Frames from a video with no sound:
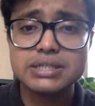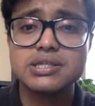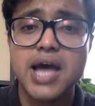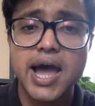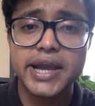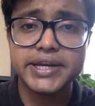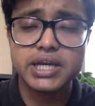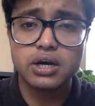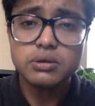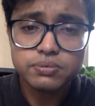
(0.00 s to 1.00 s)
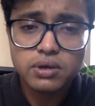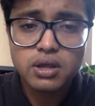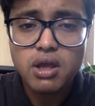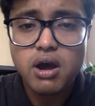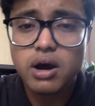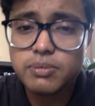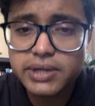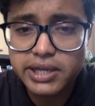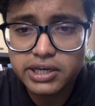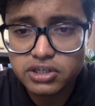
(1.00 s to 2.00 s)
is the idea of
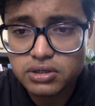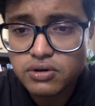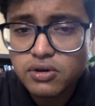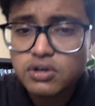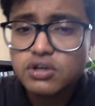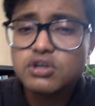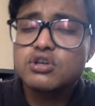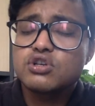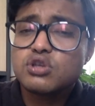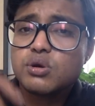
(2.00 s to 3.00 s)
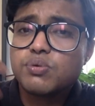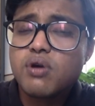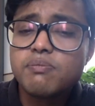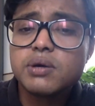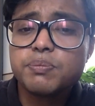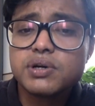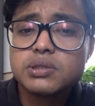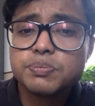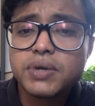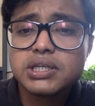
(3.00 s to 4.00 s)
obligation. So from the
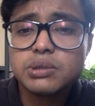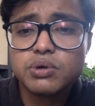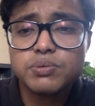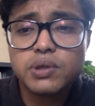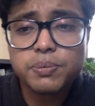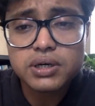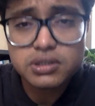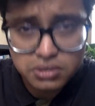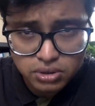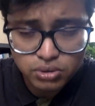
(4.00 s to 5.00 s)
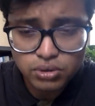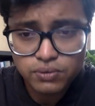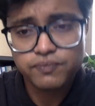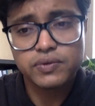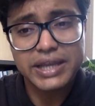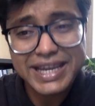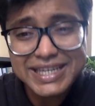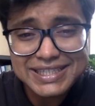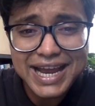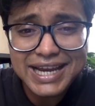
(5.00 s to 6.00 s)
perspective of the person
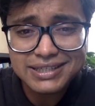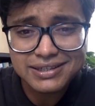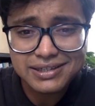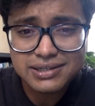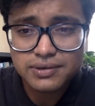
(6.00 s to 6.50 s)
entitled,